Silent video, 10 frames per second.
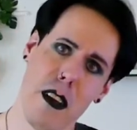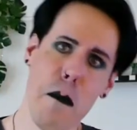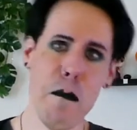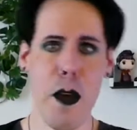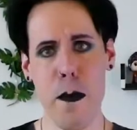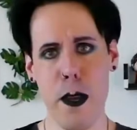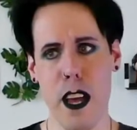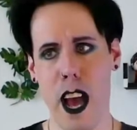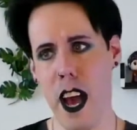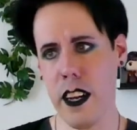Maybe,
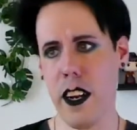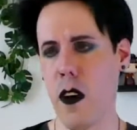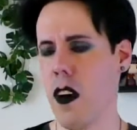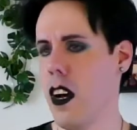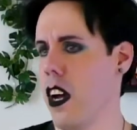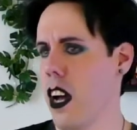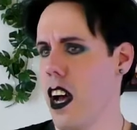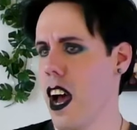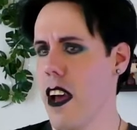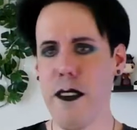I don't know.
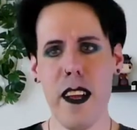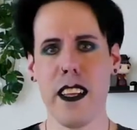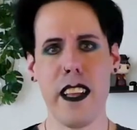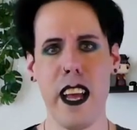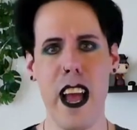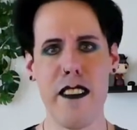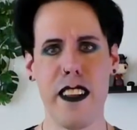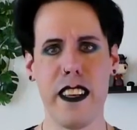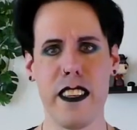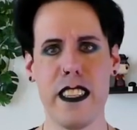I feel like they
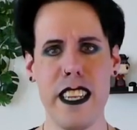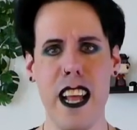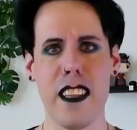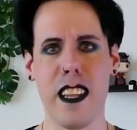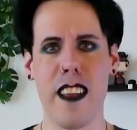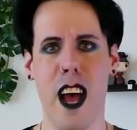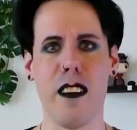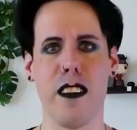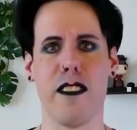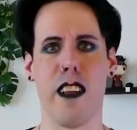actually nailed it down
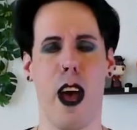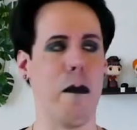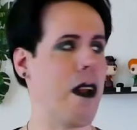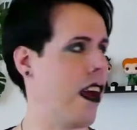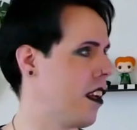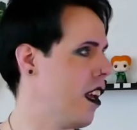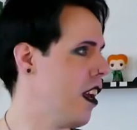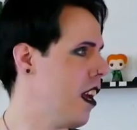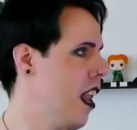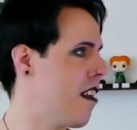this time. Like,
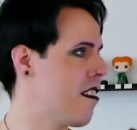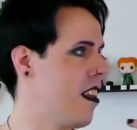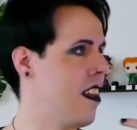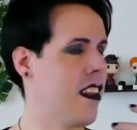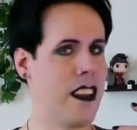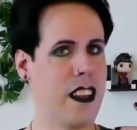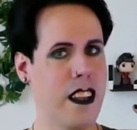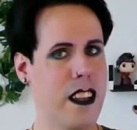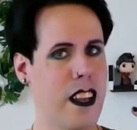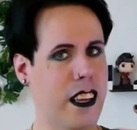it has a
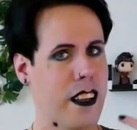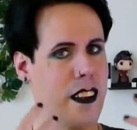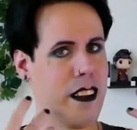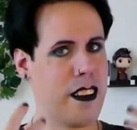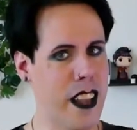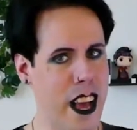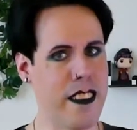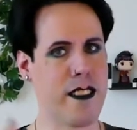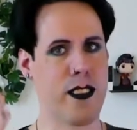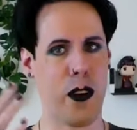
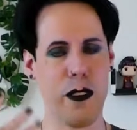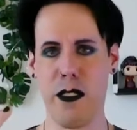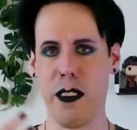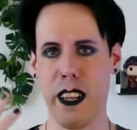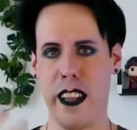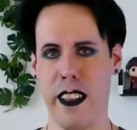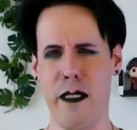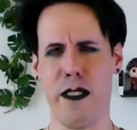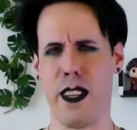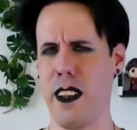light tone to it.
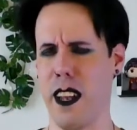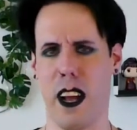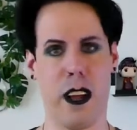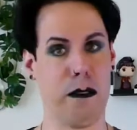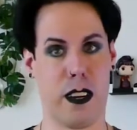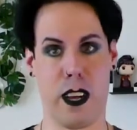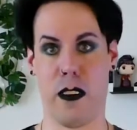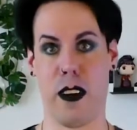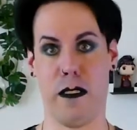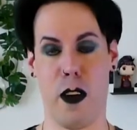I
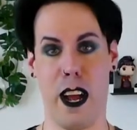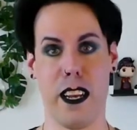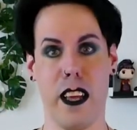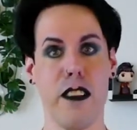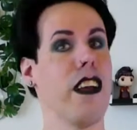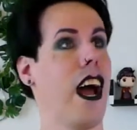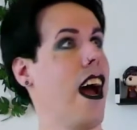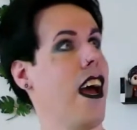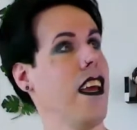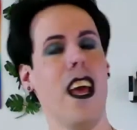don't even know English.
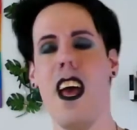Hi.